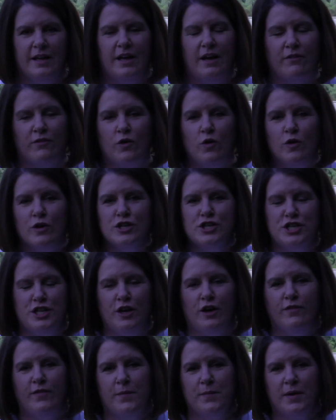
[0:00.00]
Now, of course, you
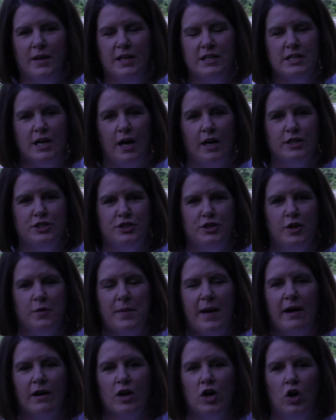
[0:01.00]
know, if I'm going to talk to you
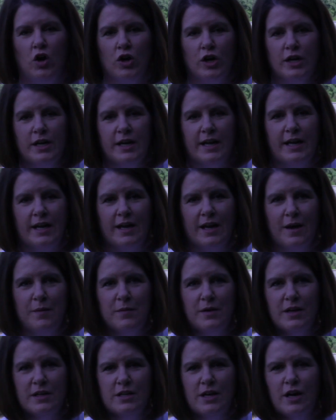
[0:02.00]
about gardening, I'm
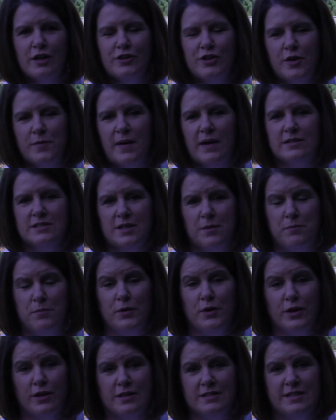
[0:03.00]
going to talk to you about some
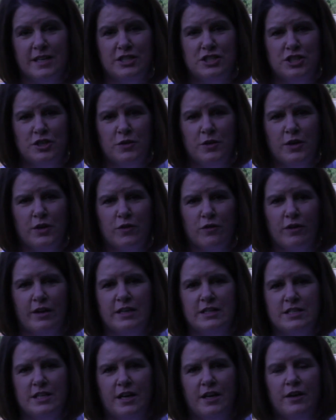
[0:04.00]
books that you could
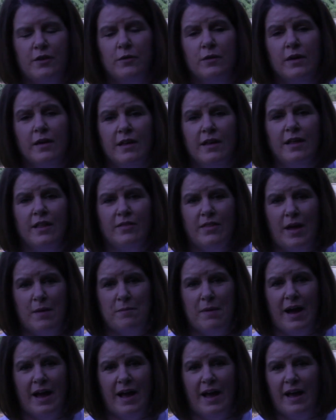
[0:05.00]
read too that
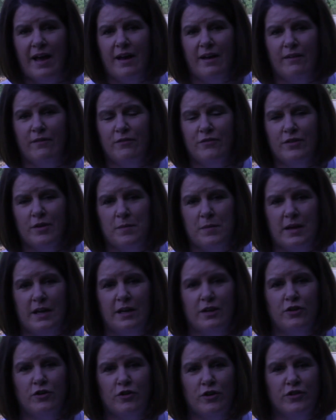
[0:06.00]
might have some
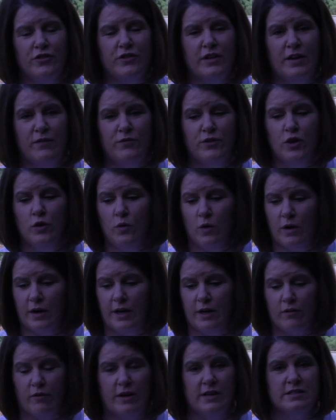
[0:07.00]
interest if you are
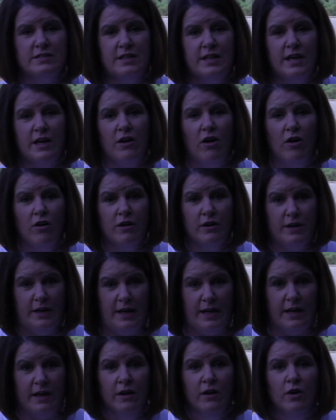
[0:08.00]
interested in
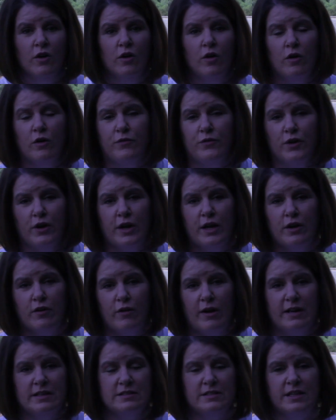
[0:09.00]
gardening, or if you're
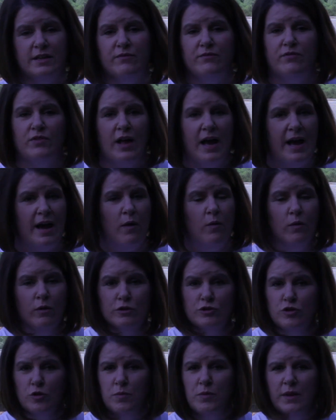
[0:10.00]
interested in
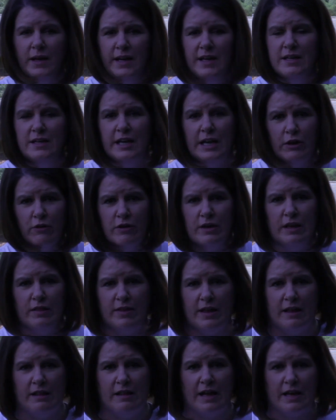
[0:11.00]
flowers or planting or
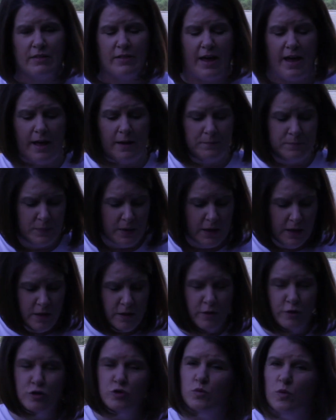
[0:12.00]
anything like that.
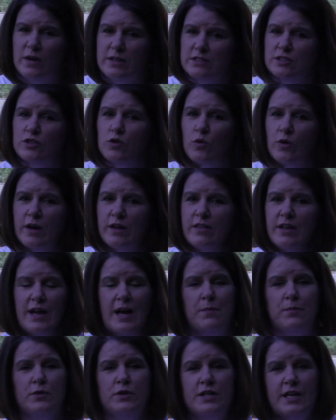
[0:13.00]
There's one story that I
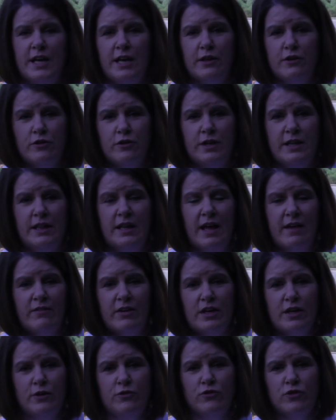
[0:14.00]
particularly love.
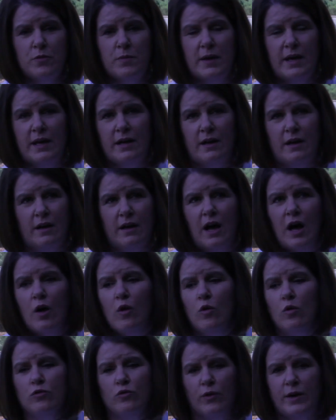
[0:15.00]
It used to be in an
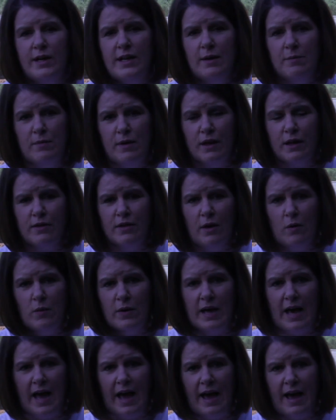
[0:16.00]
old reading book that we
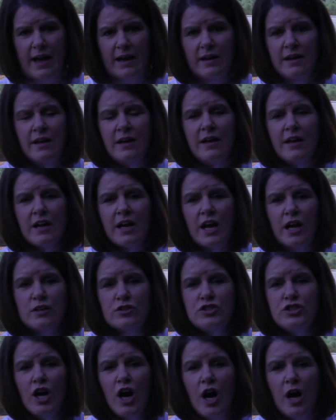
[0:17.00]
had
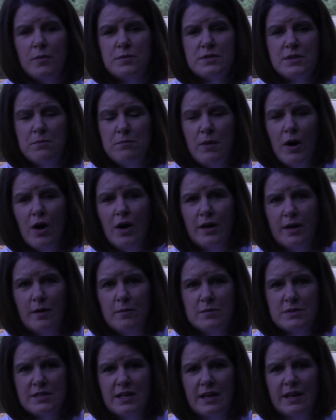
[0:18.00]
called Tops and
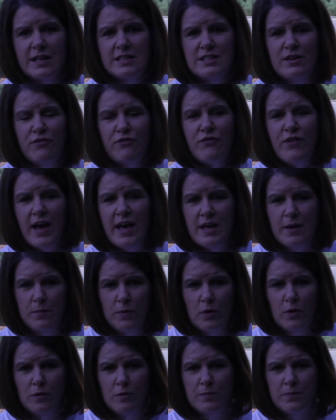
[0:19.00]
Bottoms, and it's a
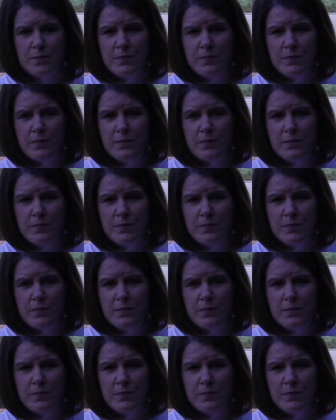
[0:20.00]
fable.